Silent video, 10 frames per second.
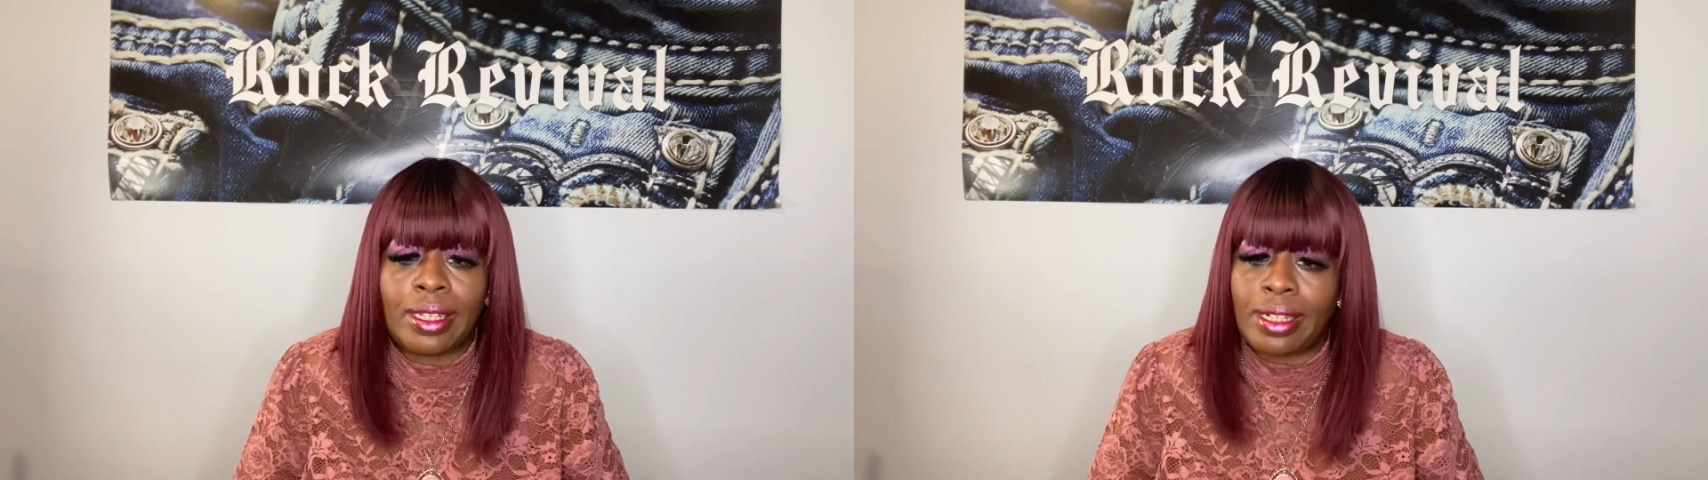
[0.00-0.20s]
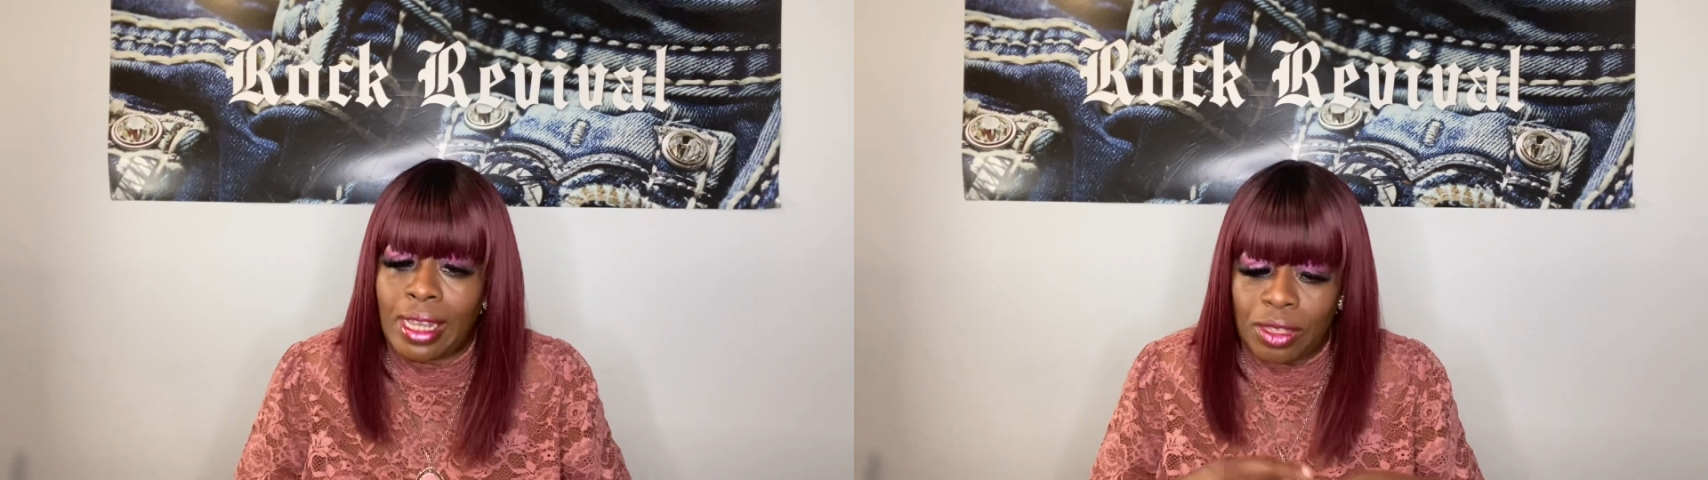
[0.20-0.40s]

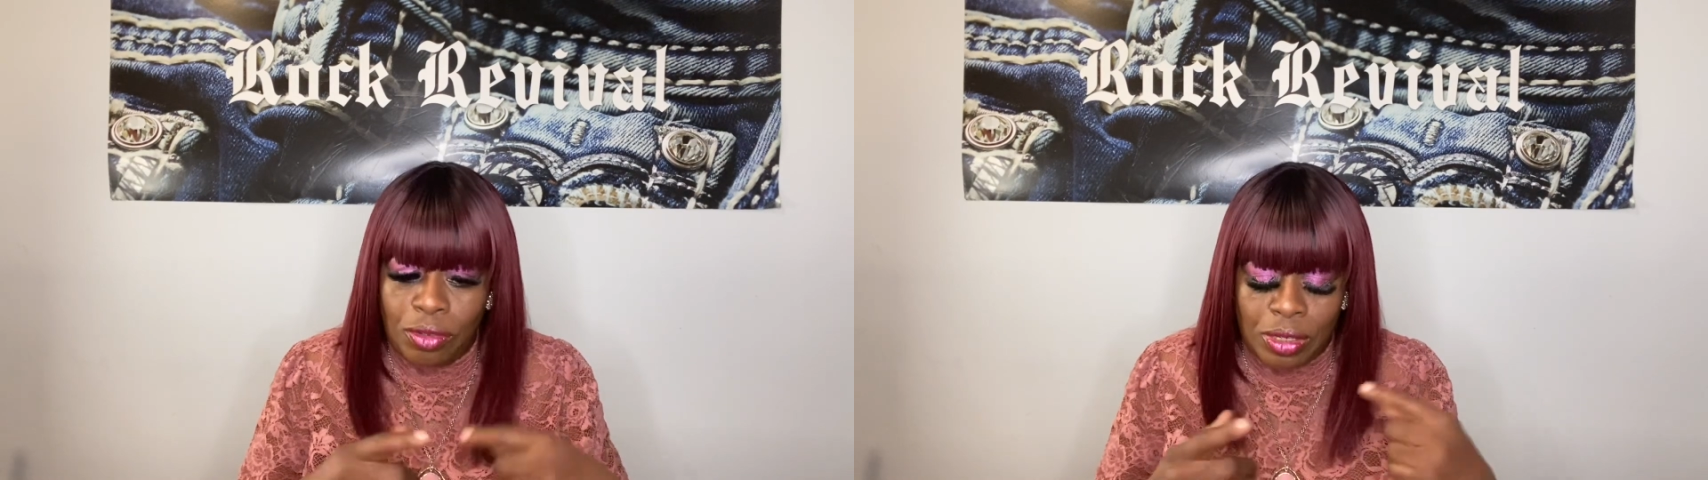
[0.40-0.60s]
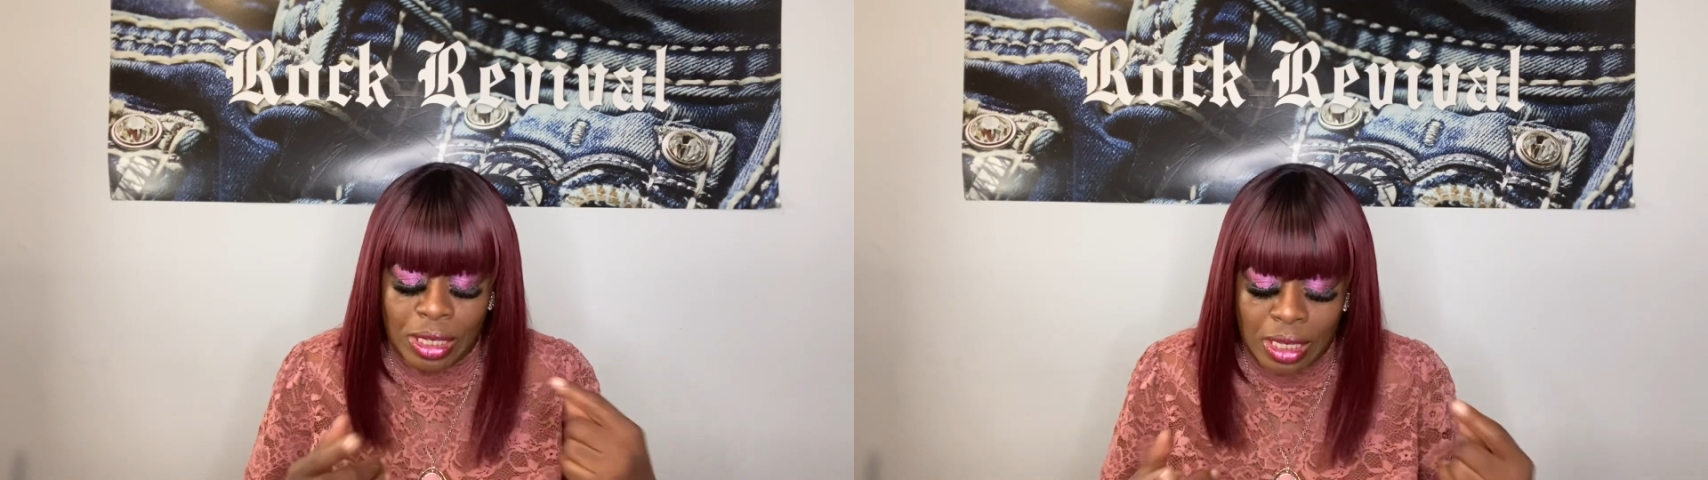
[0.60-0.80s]
Now,
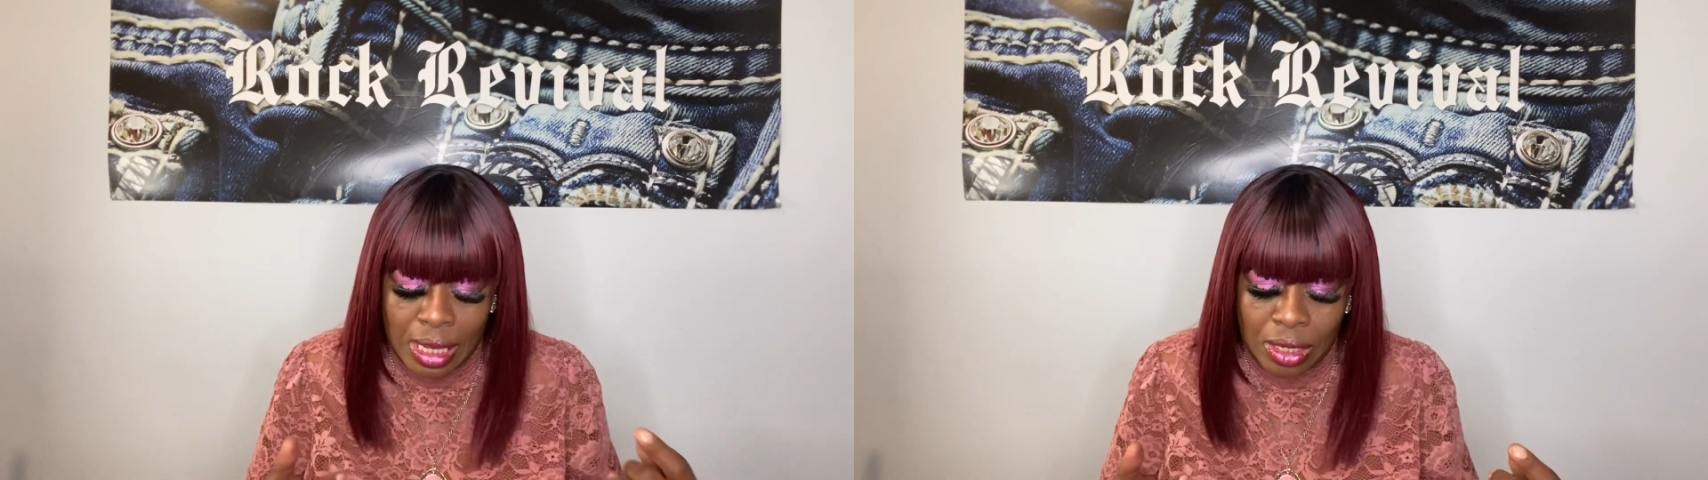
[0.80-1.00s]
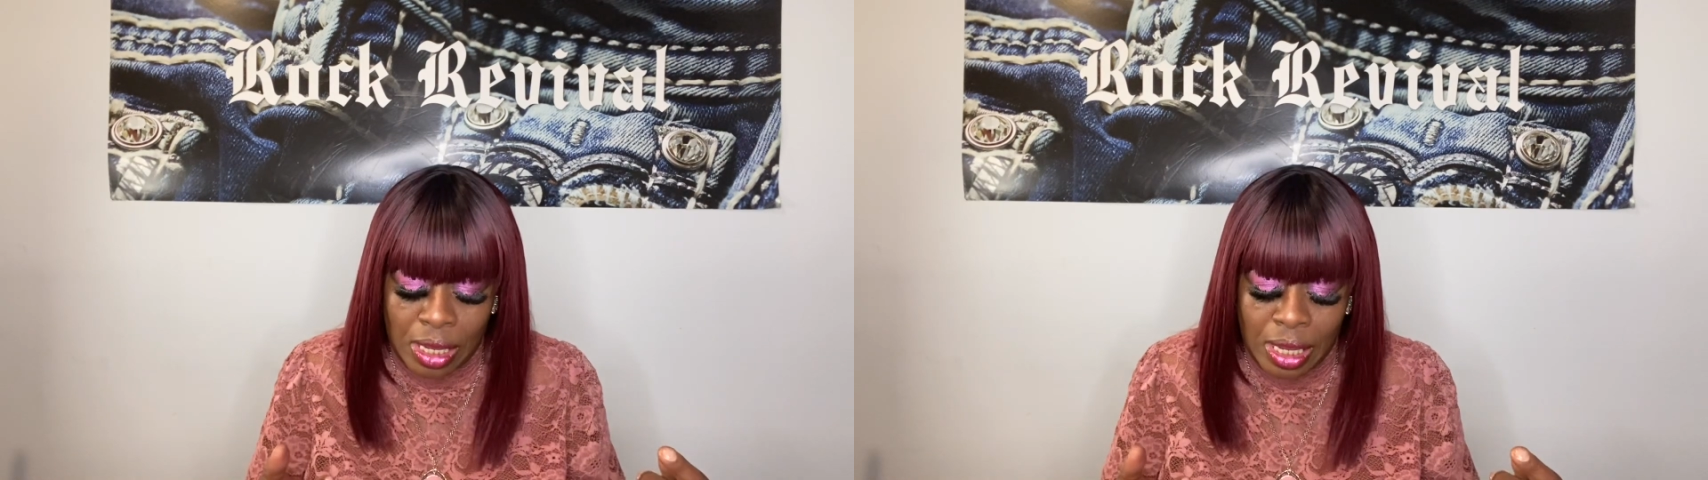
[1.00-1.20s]
you,
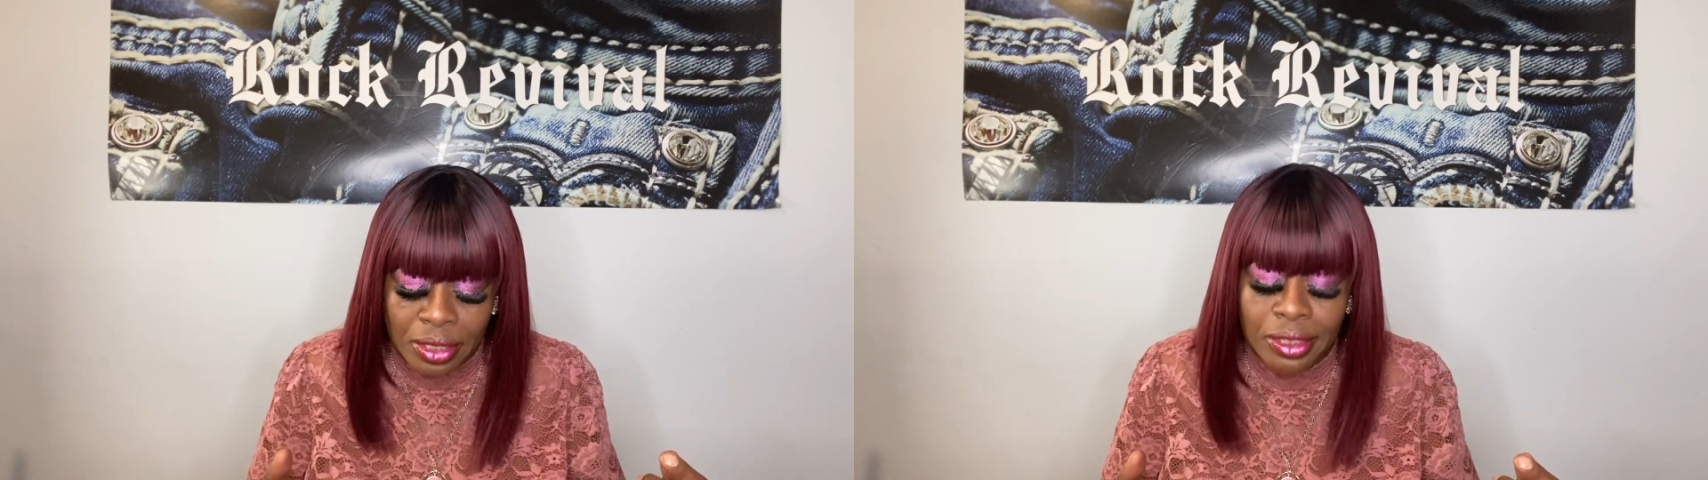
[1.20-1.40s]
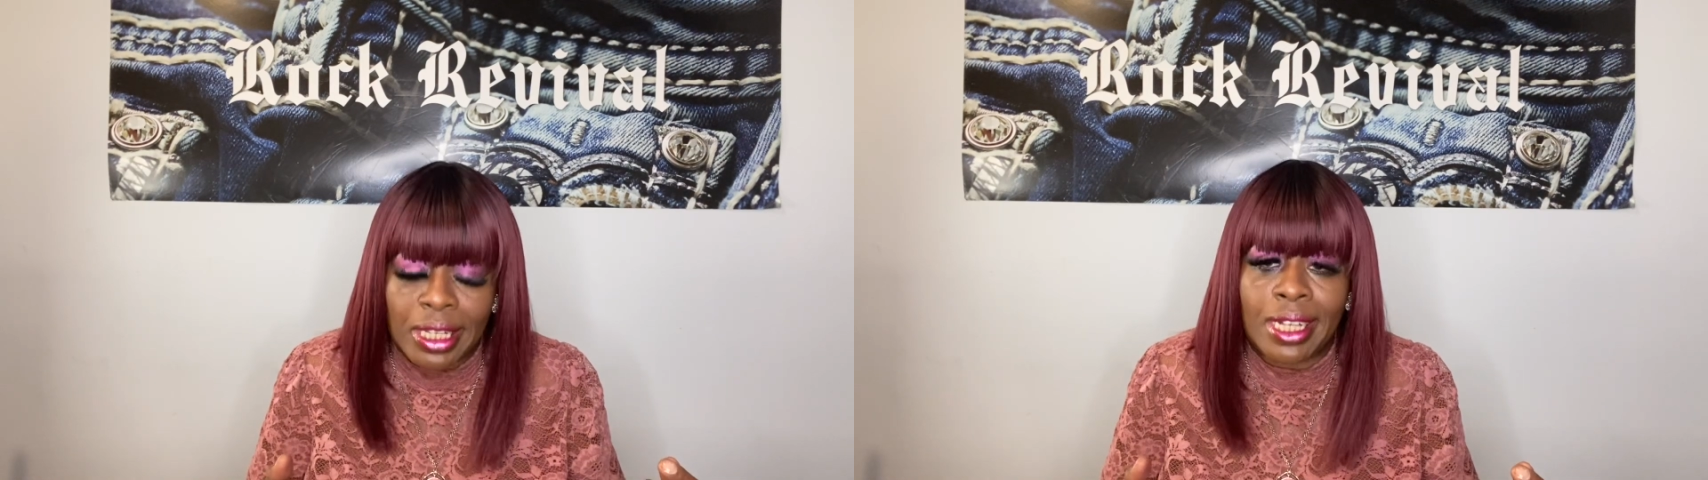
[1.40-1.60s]
I, I
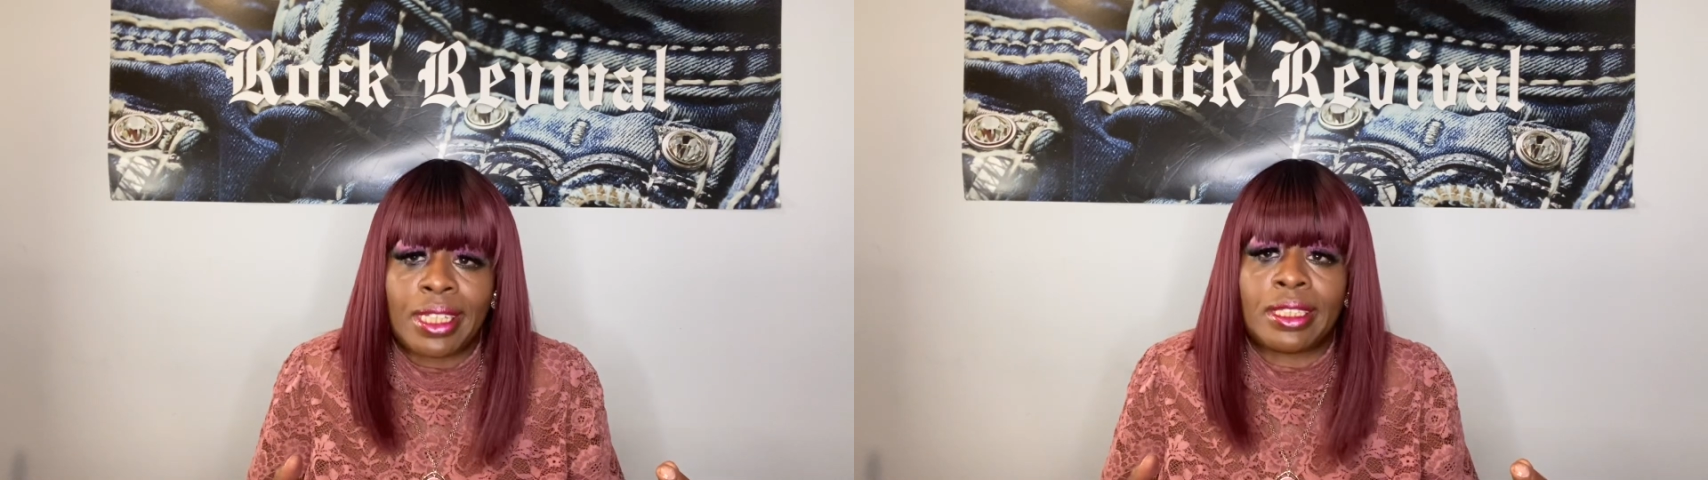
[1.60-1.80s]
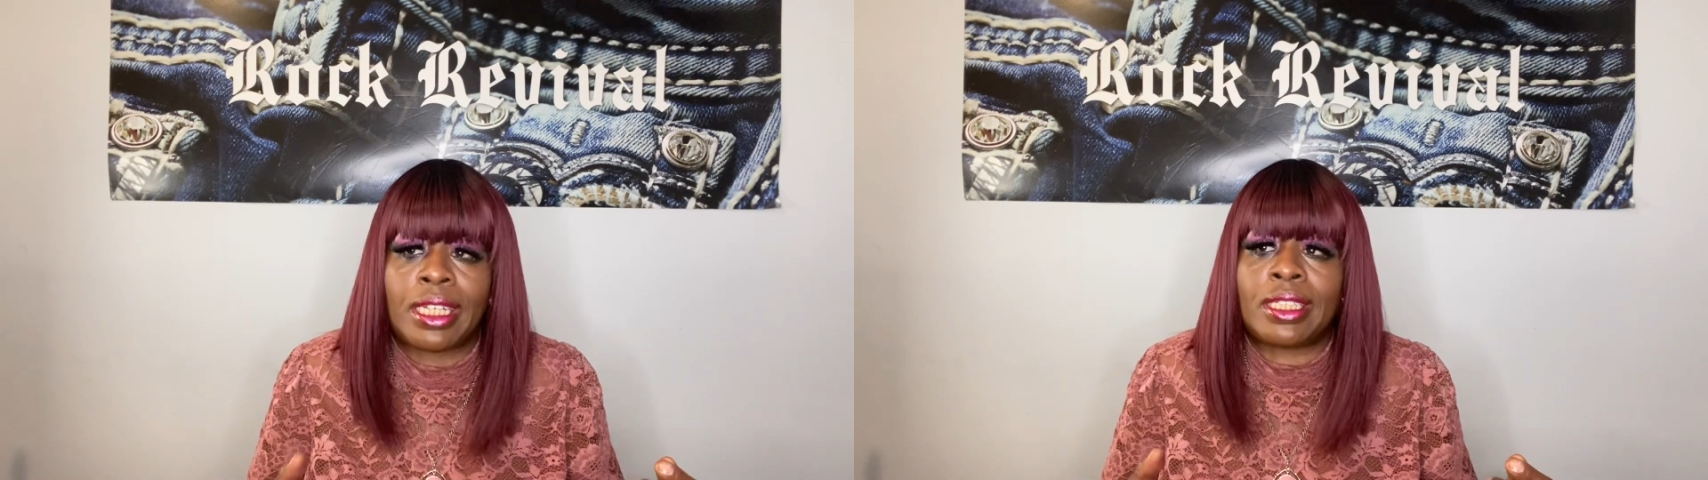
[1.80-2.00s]
understand
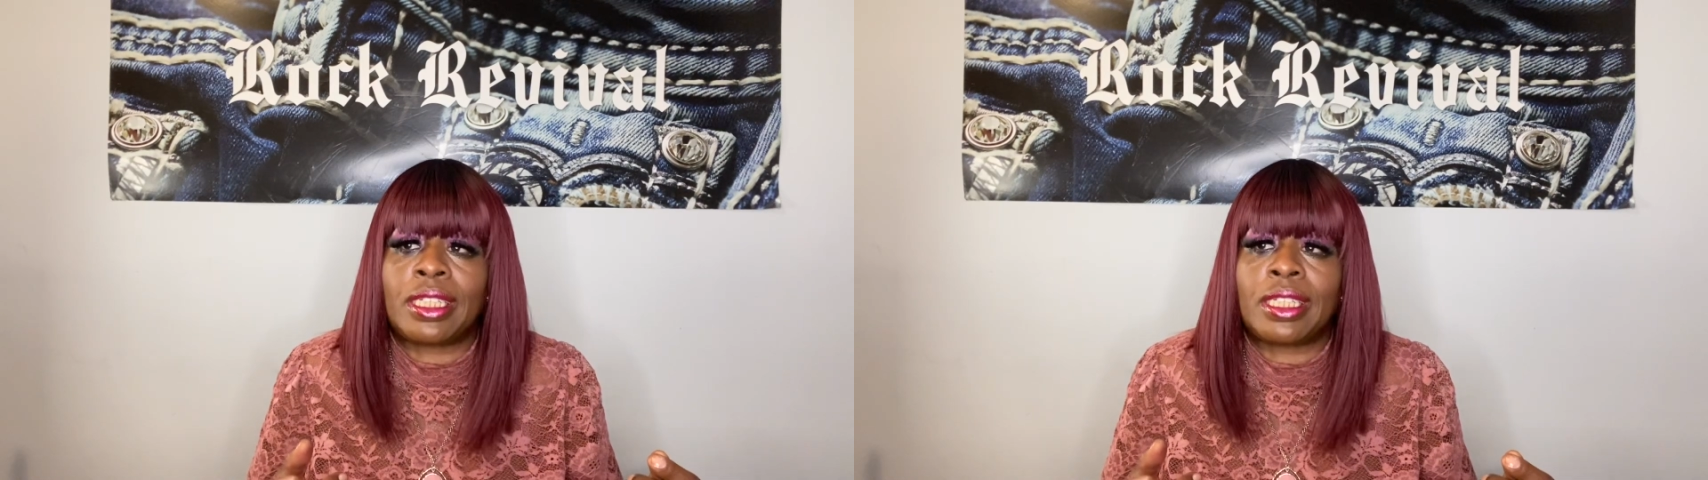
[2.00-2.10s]
they take